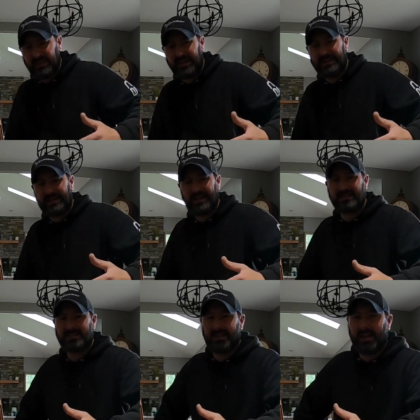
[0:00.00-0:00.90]
I get
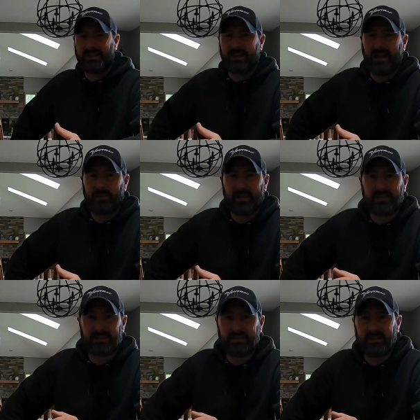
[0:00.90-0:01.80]
asked a lot in
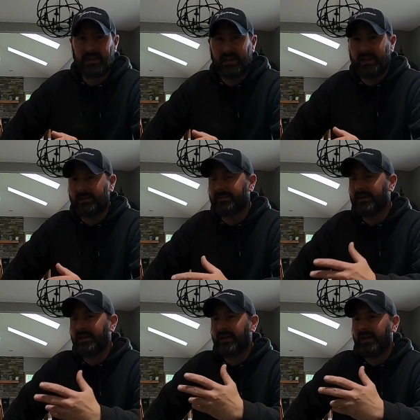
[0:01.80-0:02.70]
comments and
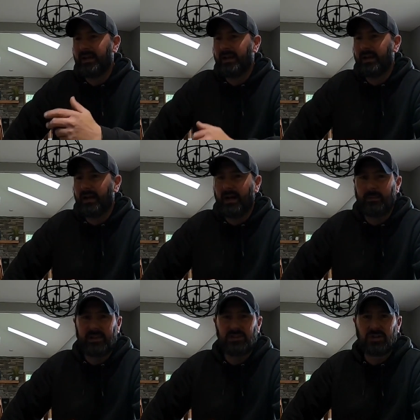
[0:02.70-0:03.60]

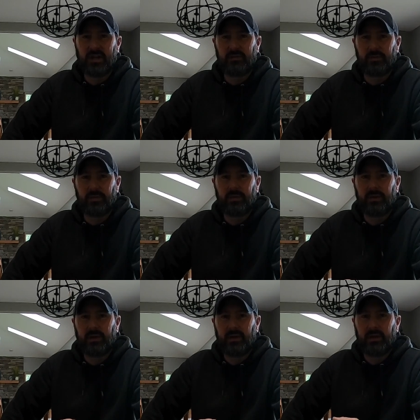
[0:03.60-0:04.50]
in general
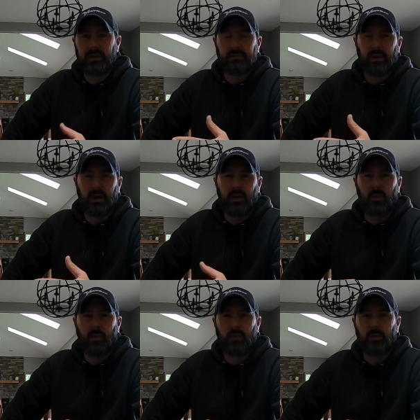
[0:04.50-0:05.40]

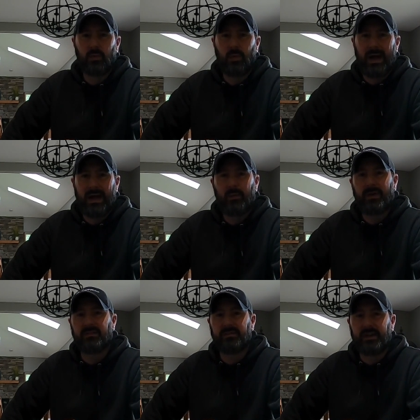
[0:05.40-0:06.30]
why I
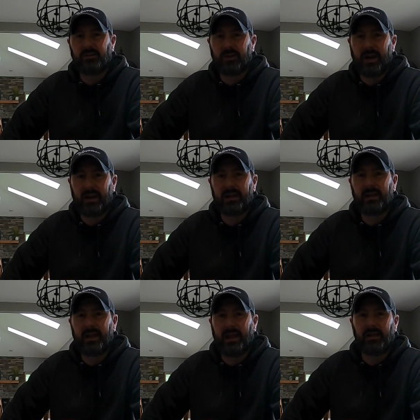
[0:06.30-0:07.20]
went Ventrac
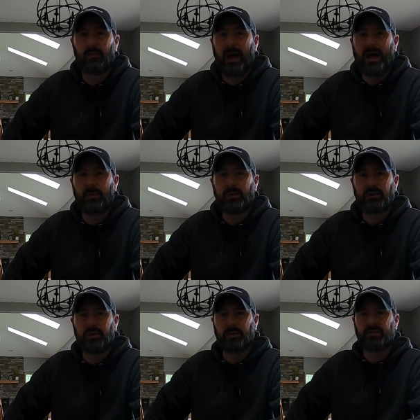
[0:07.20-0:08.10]
and why I
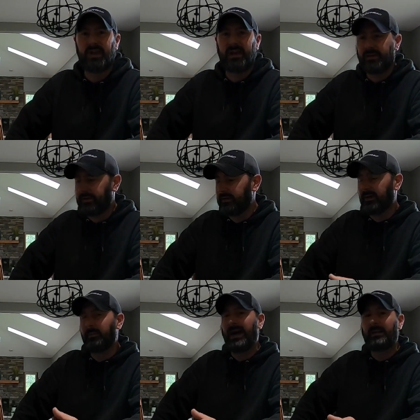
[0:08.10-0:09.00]
wouldn't go Steiner
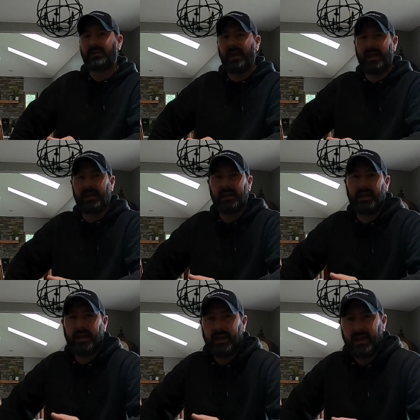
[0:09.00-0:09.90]
or Bobcat.
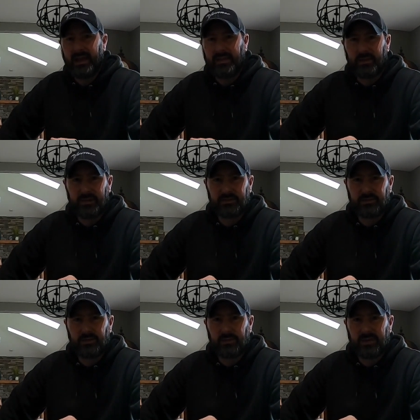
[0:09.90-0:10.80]
And there is a
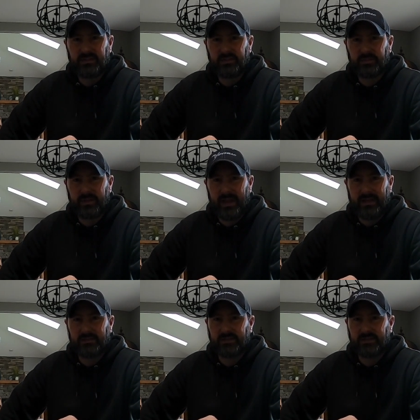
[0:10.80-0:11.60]
few reasons for that.